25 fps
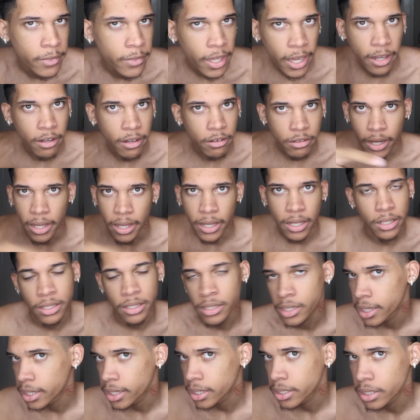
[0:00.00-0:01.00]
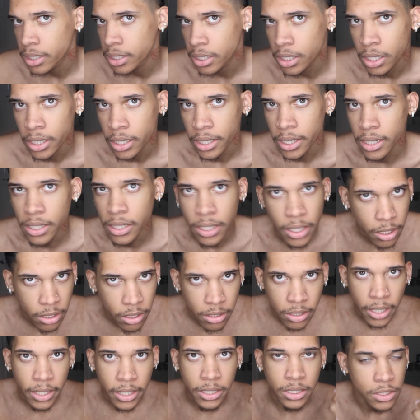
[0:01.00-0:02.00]
everything connected and
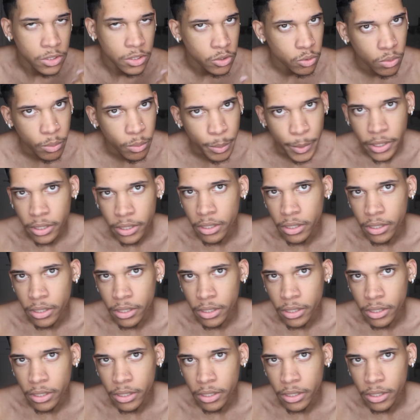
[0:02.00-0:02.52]
everything just swimming.